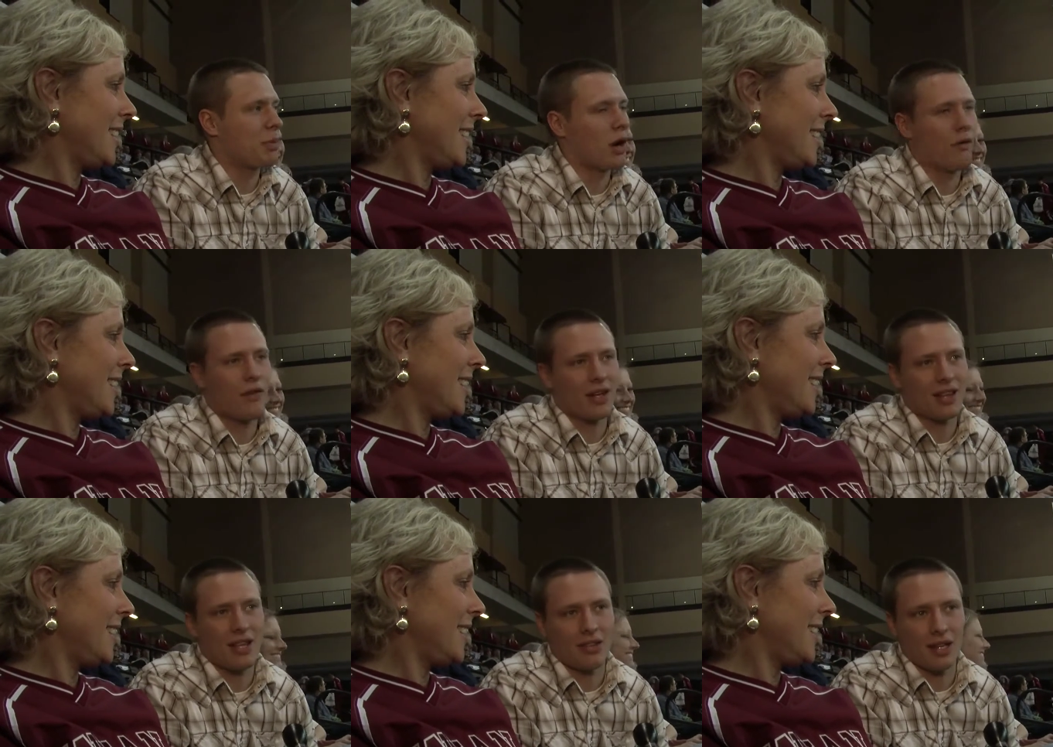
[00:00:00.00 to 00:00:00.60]

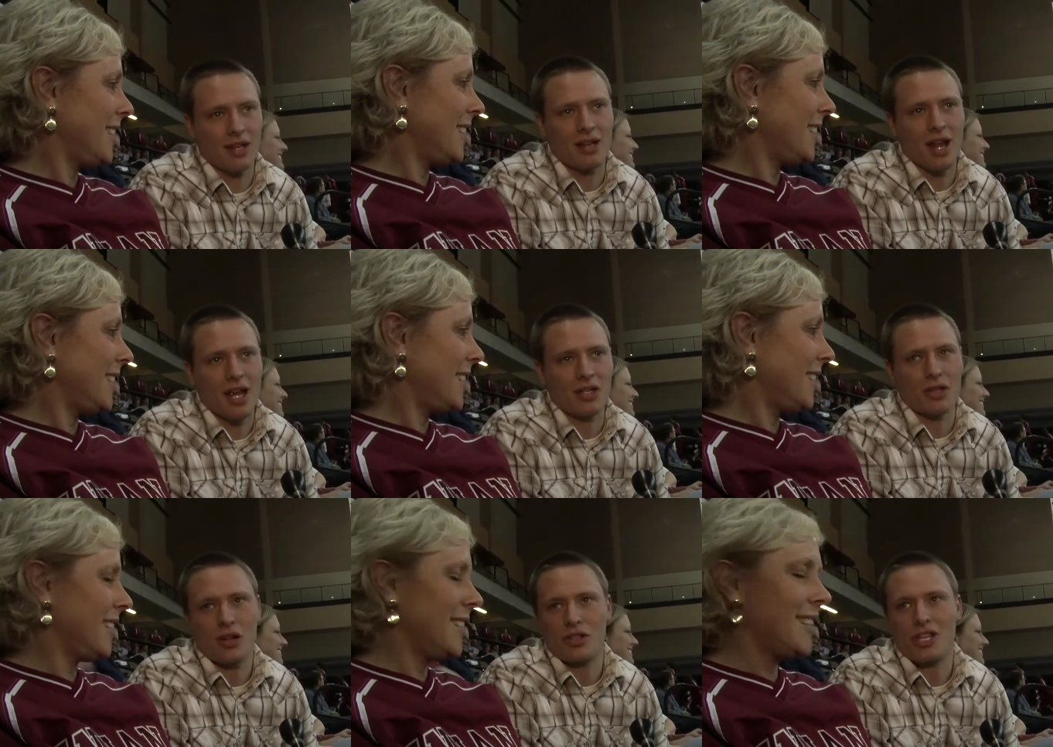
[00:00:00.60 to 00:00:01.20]
Speaker 1: perfect that the
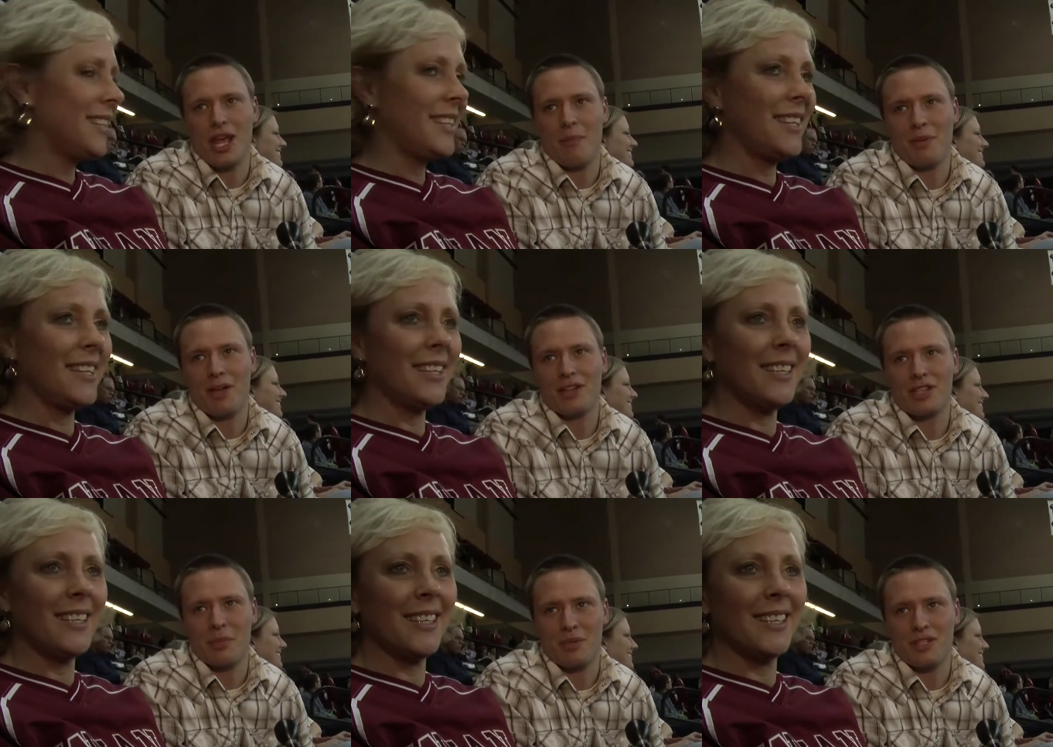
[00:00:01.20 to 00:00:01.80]
national
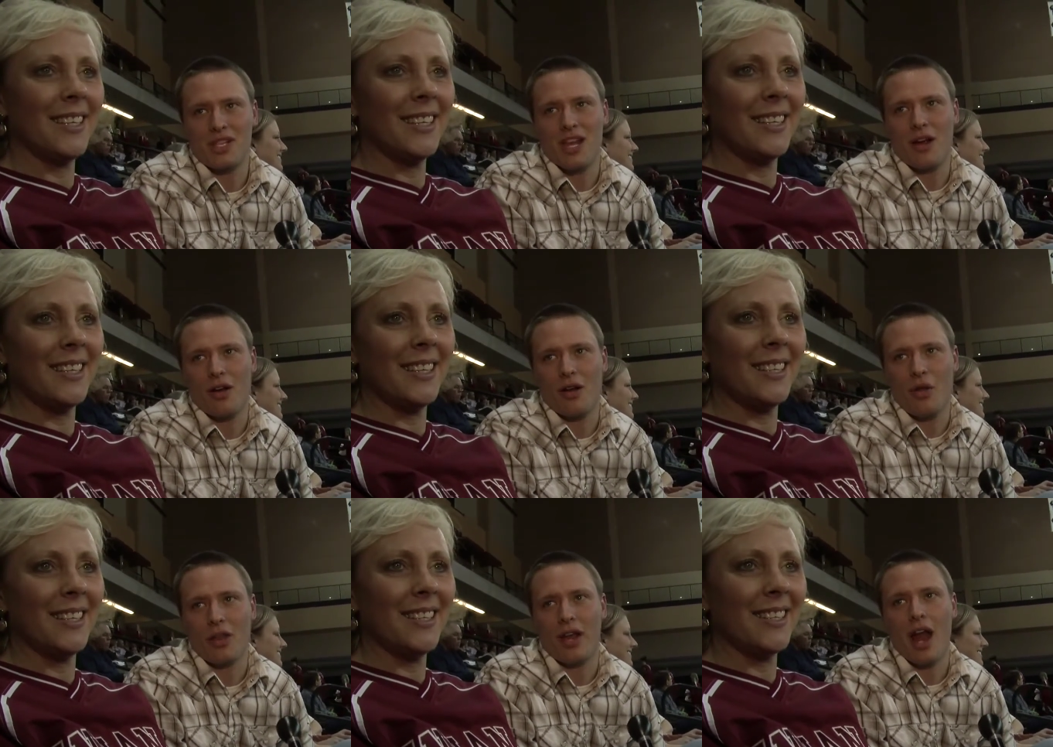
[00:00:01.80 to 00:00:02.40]
championship is here and
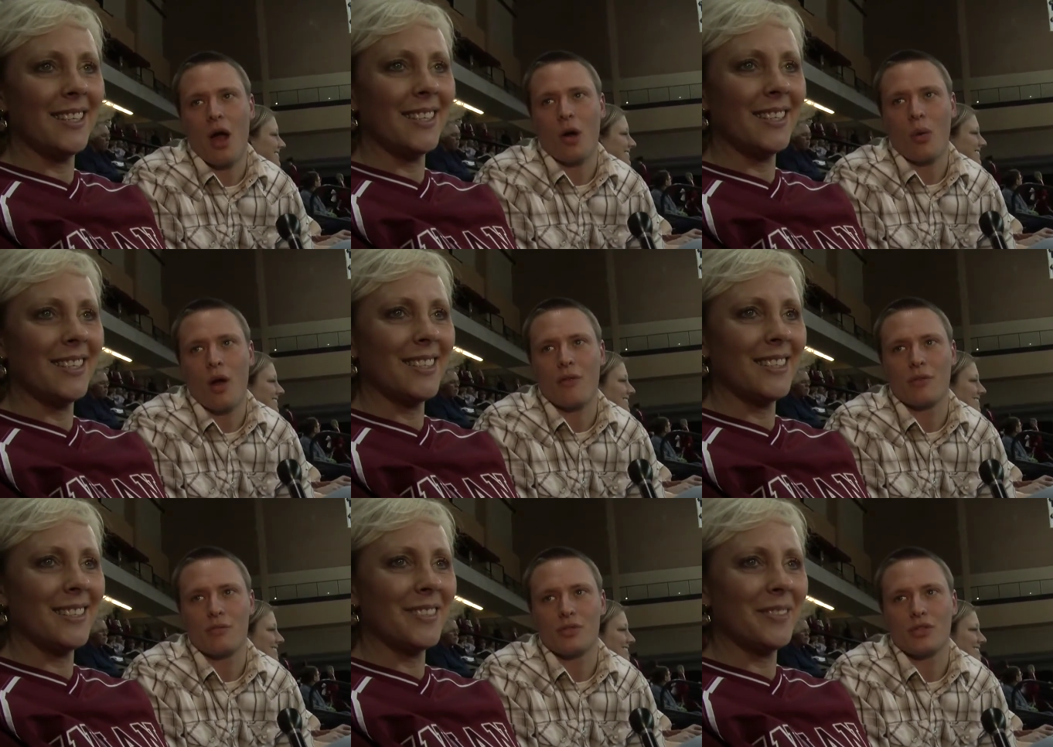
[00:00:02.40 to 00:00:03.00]
only an hour away
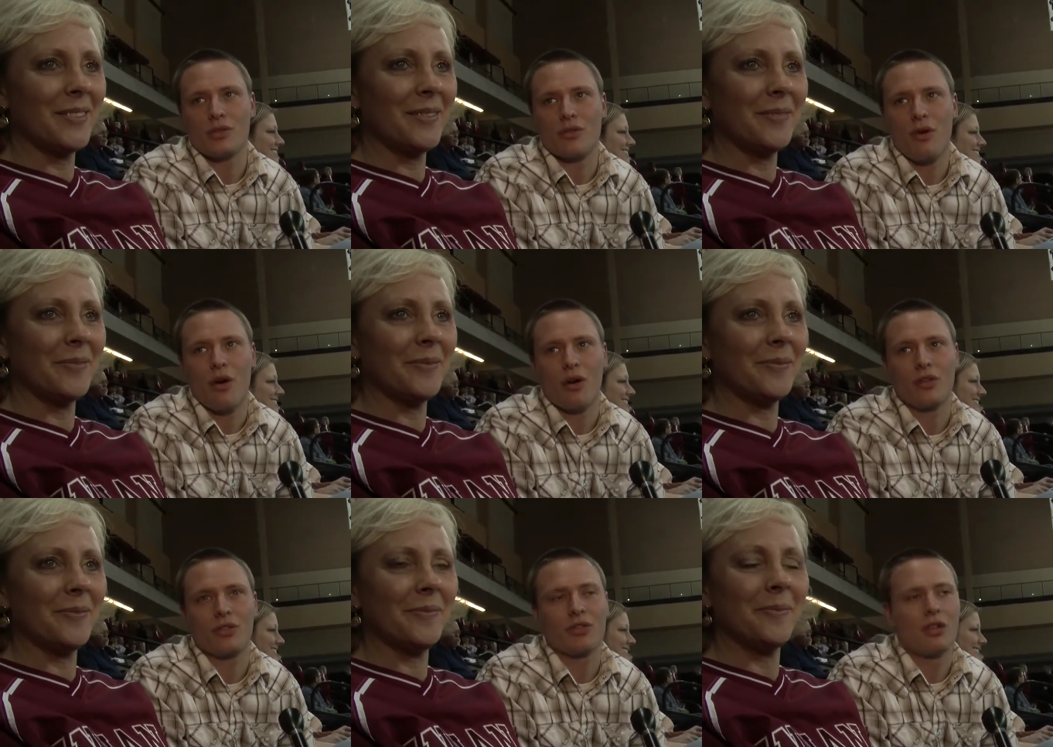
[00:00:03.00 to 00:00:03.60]
from Sioux
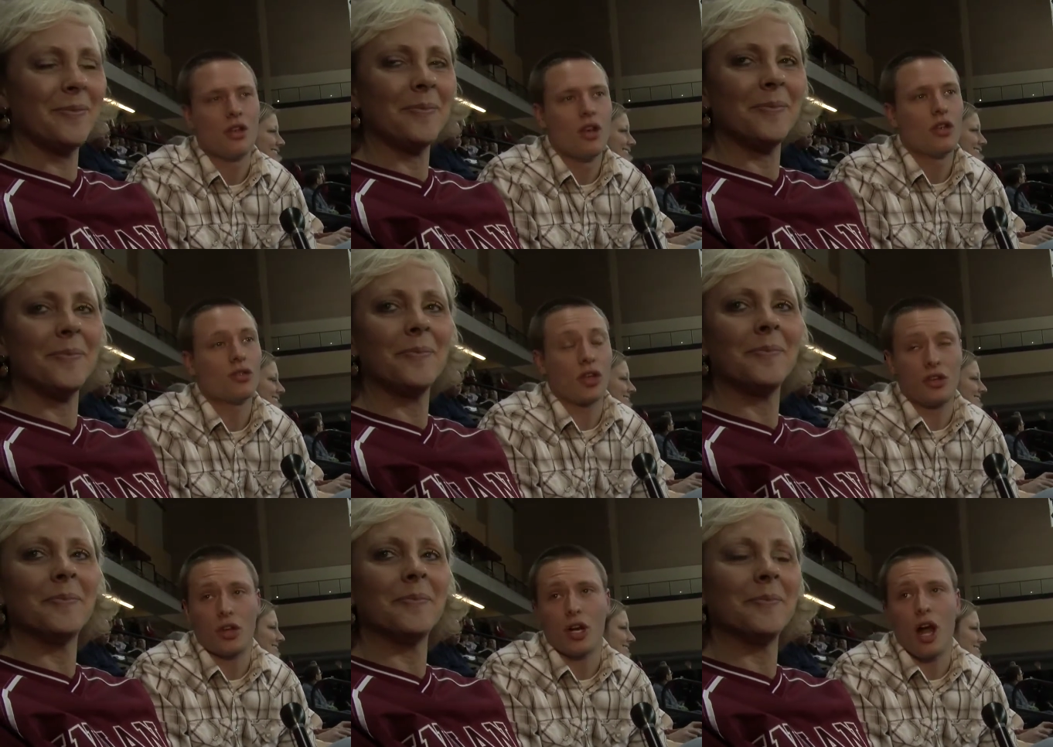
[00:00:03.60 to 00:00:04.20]
Falls. So
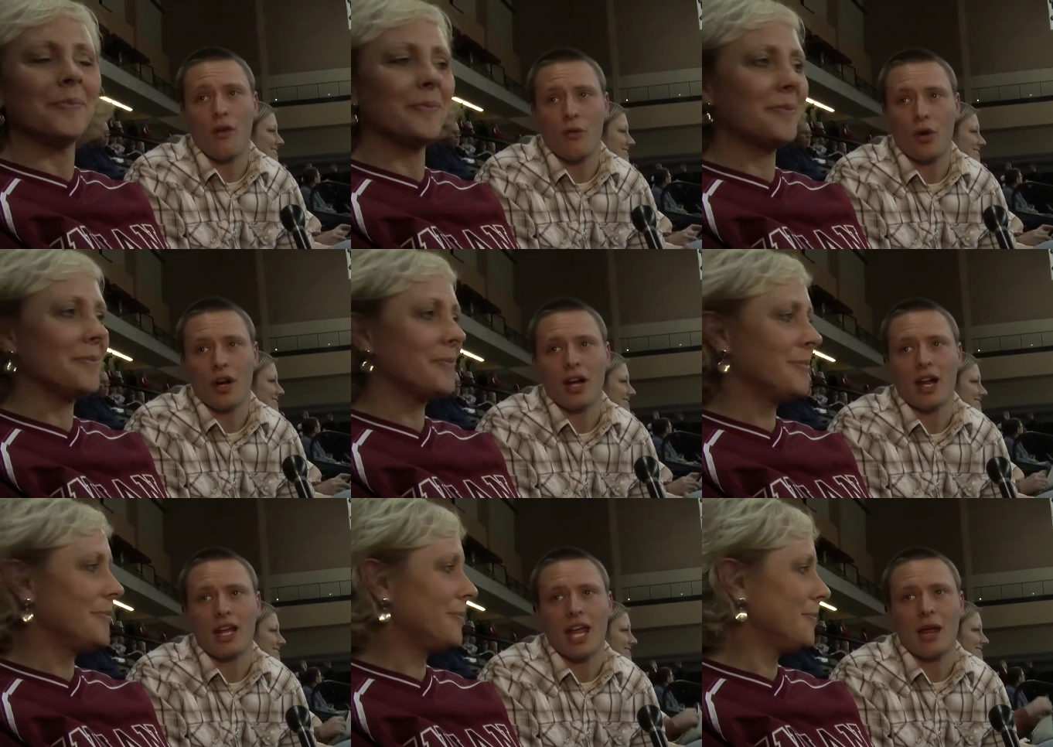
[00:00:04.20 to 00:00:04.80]
I took off work
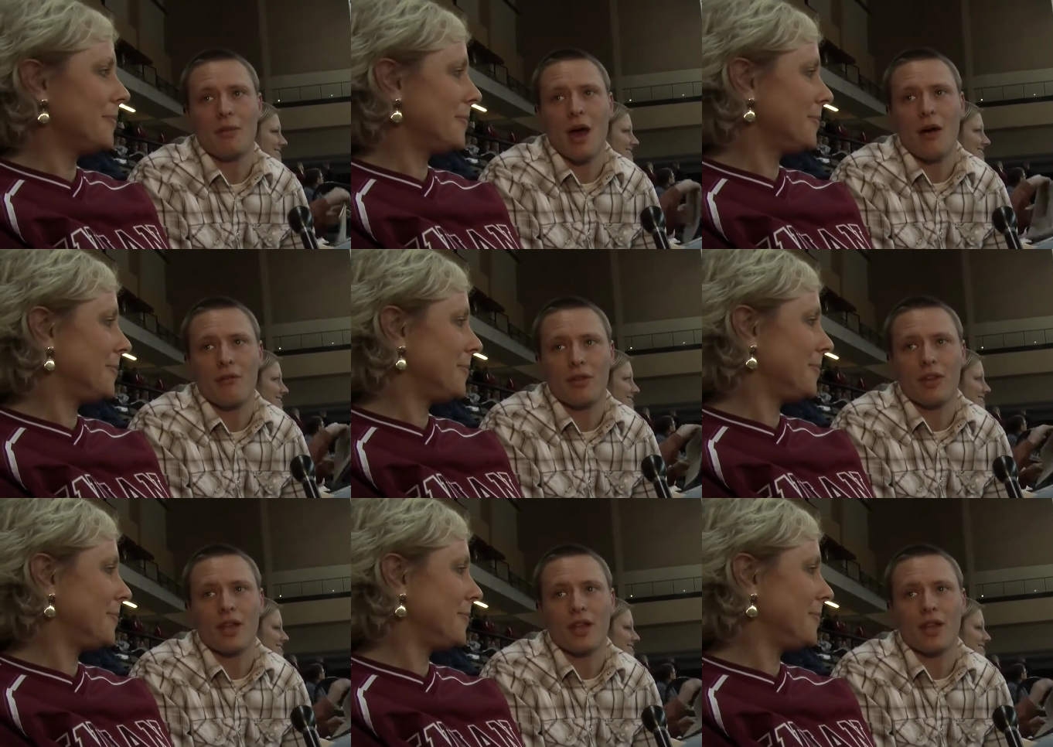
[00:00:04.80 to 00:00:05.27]
and I came down